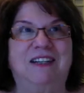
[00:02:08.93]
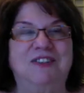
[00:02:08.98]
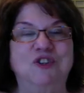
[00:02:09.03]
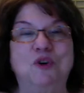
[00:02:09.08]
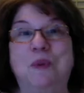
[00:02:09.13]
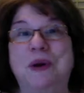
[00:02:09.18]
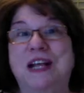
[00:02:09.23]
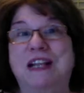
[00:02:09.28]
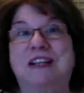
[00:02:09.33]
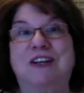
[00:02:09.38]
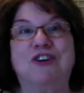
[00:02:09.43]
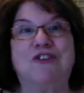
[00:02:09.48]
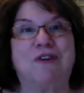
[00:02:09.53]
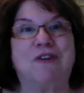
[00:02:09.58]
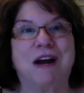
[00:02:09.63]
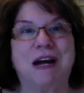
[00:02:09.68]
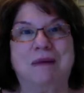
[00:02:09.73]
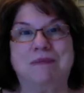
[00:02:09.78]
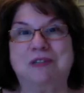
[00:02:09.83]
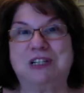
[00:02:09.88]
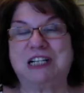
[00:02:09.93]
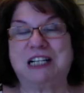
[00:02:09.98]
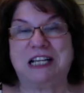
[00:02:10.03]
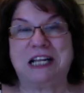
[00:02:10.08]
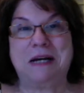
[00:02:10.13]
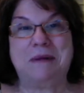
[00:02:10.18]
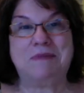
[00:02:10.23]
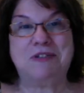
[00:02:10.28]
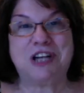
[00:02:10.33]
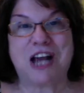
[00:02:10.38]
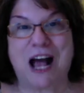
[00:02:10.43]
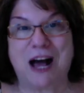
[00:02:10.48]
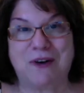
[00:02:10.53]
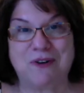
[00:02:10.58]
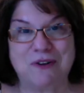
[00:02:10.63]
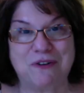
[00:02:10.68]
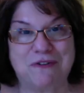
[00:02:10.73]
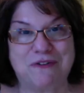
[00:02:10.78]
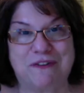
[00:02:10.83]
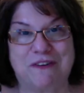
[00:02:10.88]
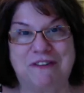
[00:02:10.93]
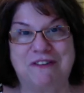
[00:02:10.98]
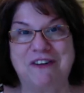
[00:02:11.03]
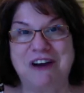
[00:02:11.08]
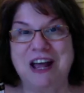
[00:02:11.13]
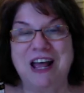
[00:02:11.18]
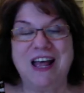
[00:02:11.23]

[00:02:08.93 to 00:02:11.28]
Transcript: New England clam chowder for